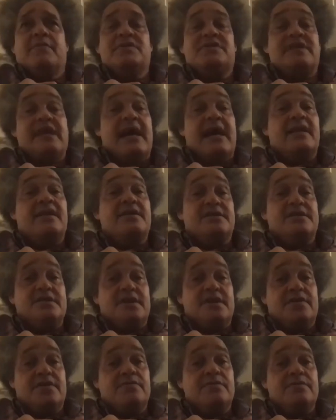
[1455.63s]
You
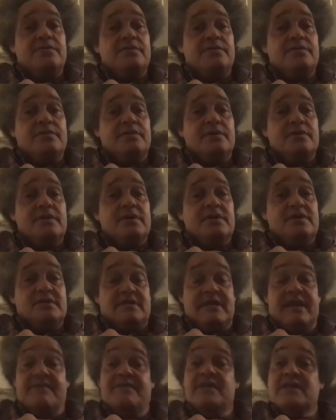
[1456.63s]
can afford
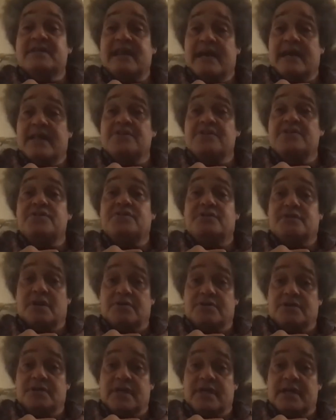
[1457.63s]
it. If you
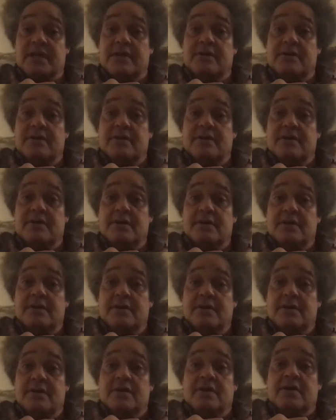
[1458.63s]
want something that will
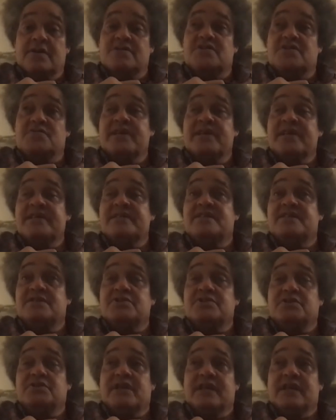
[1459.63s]
challenge you,
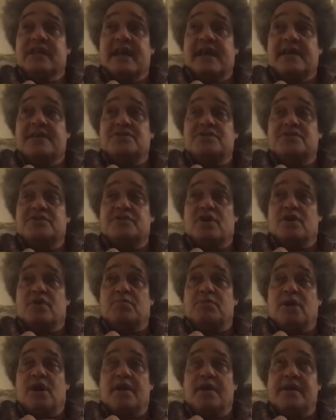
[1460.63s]
definitely
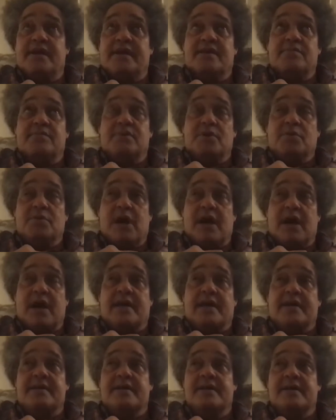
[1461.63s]
challenge you socially.
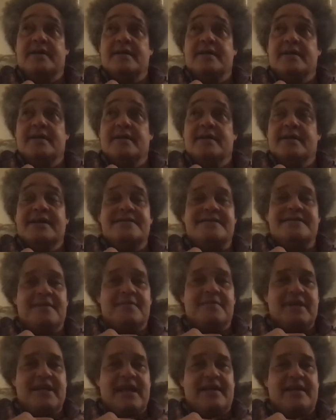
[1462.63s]
Because
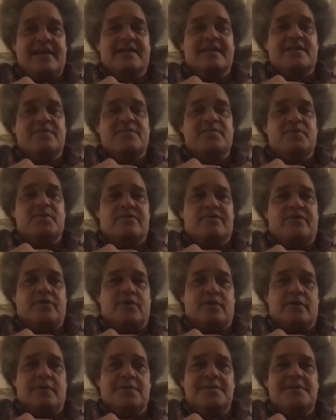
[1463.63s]
Swedes, as you can guess,
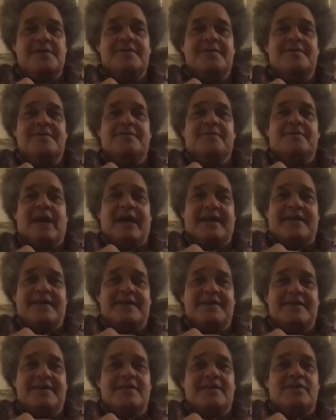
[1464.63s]
blonde-haired,
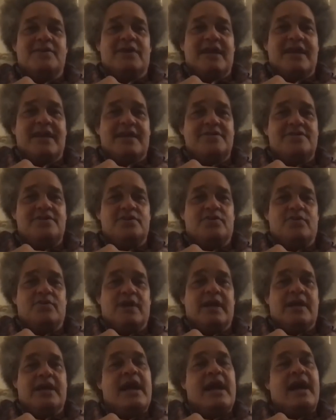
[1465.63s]
blue-eyed,
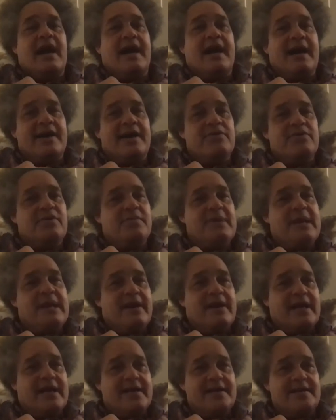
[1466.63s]
intimidatingly
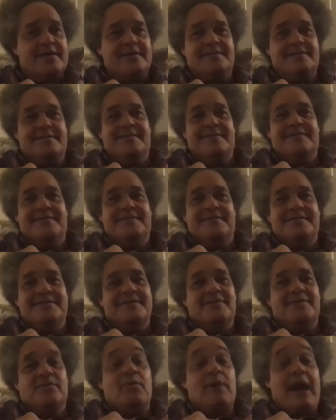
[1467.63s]
beautiful,
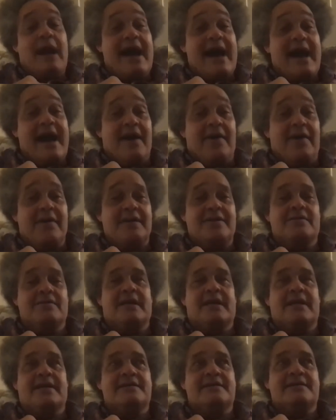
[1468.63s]
right? Looking
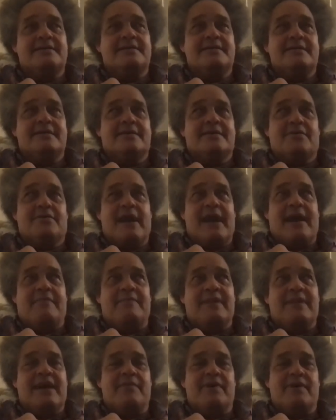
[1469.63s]
at you going, hi,
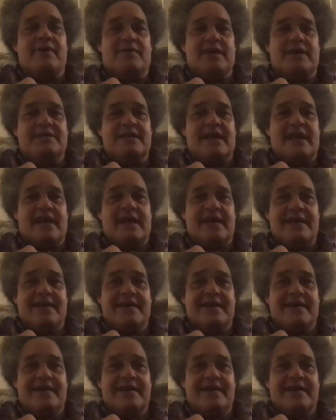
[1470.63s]
you're American.